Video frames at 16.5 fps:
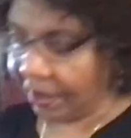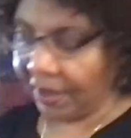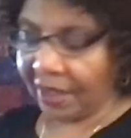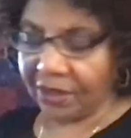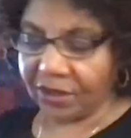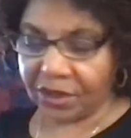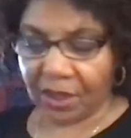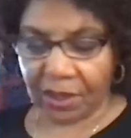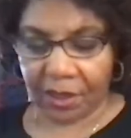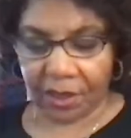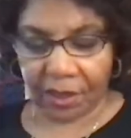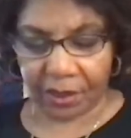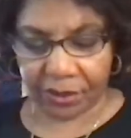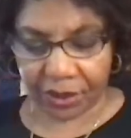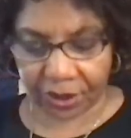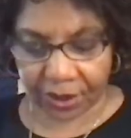These
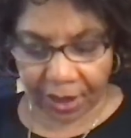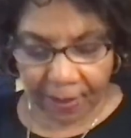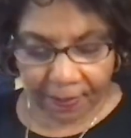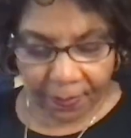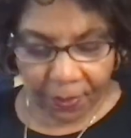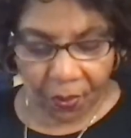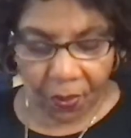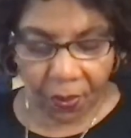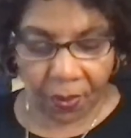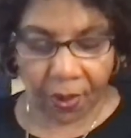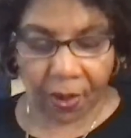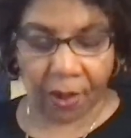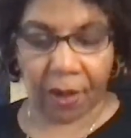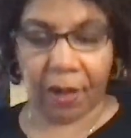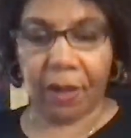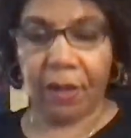are some
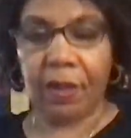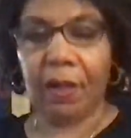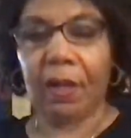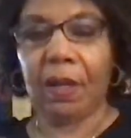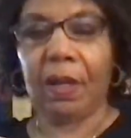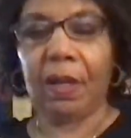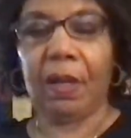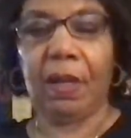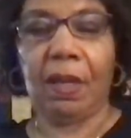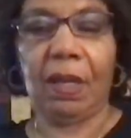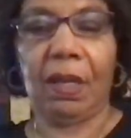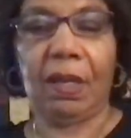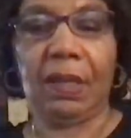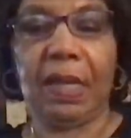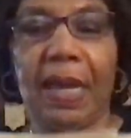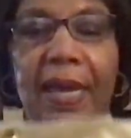more
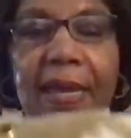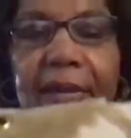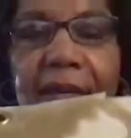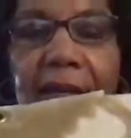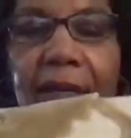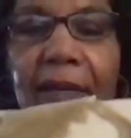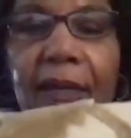like